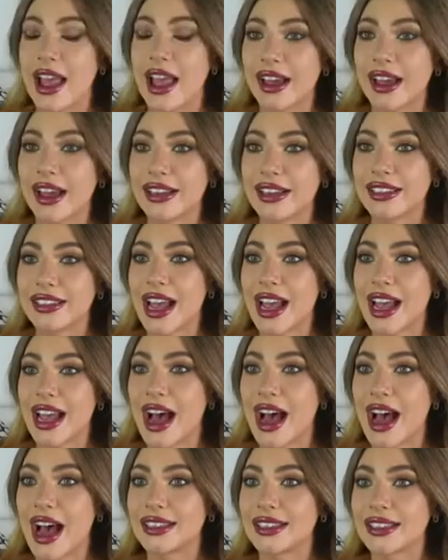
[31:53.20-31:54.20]
And
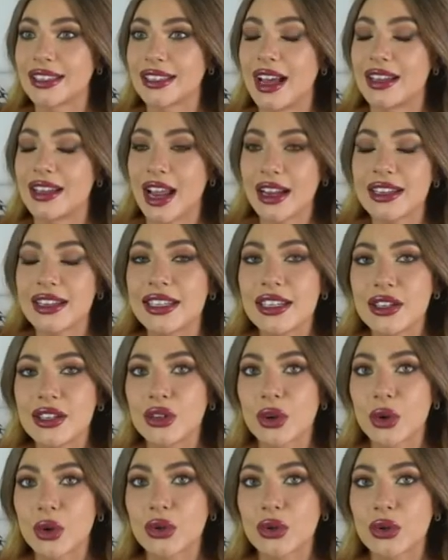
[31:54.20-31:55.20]
as a
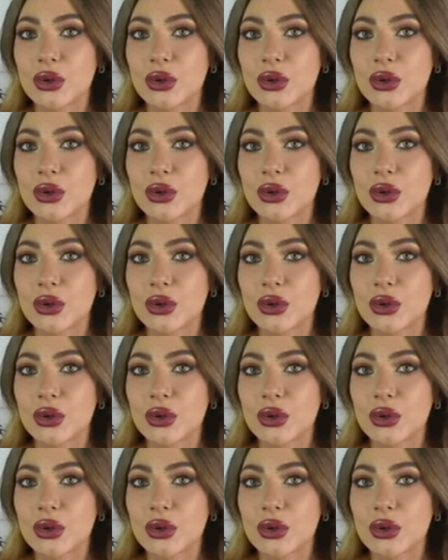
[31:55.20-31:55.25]
19-year-old